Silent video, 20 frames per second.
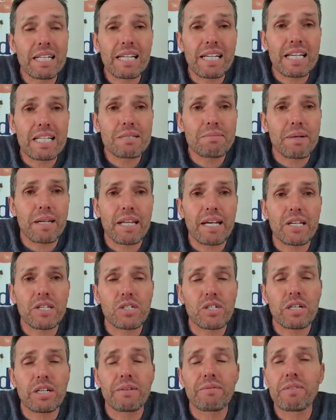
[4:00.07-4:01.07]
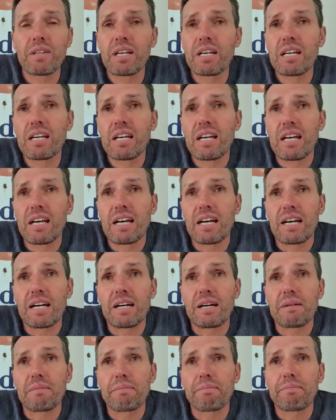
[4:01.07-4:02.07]
against my nature.
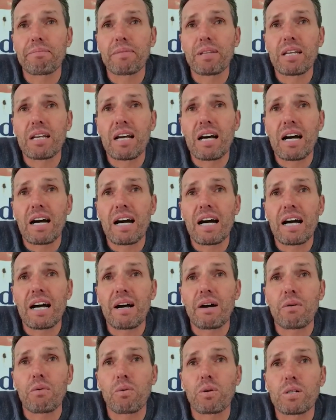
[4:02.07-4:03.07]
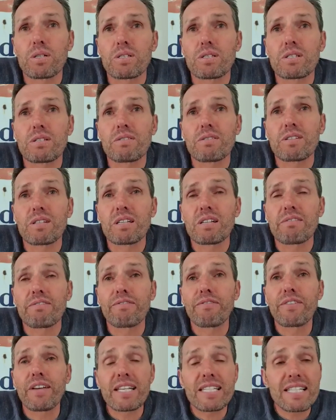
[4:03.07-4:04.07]
I was
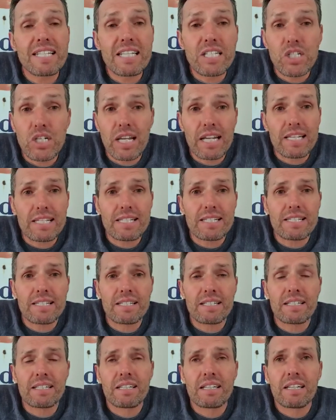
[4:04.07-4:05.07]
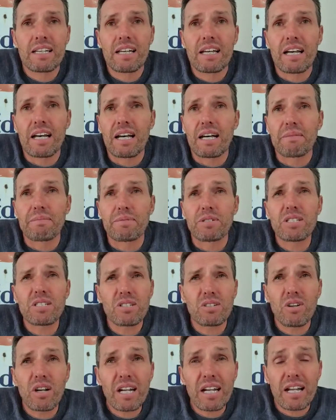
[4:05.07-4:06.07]
fiercely jealous, just
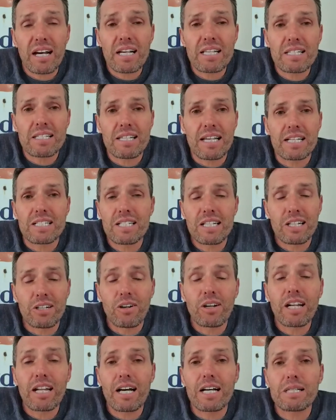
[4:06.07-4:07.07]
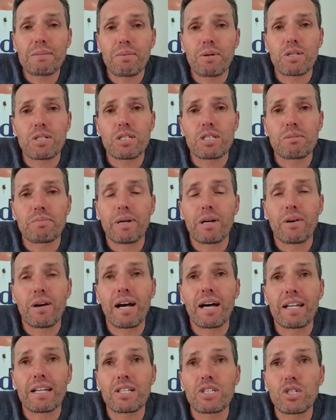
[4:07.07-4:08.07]
not a nice person to be
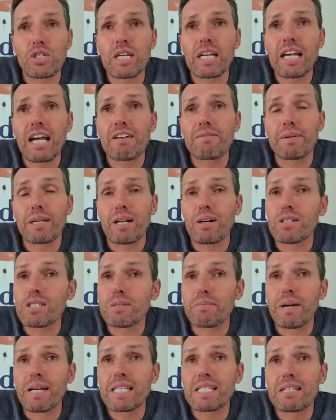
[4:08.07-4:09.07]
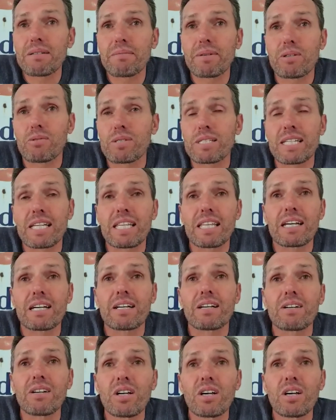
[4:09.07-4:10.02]
around. And she gave me an ultimatum. It was either